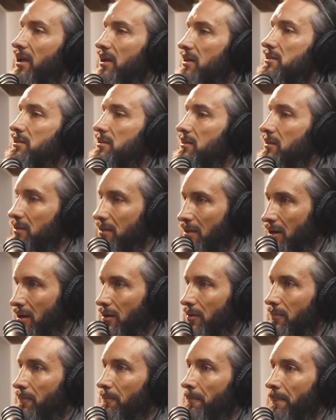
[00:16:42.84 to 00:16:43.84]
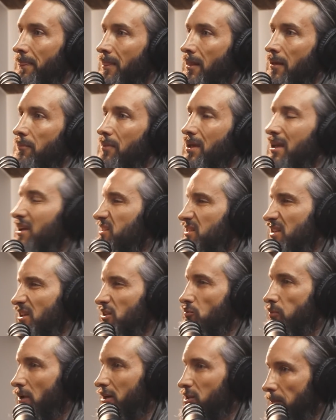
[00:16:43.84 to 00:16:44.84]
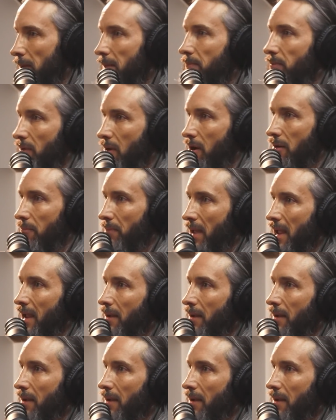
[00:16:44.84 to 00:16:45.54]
Because, you know, because these rich people aren't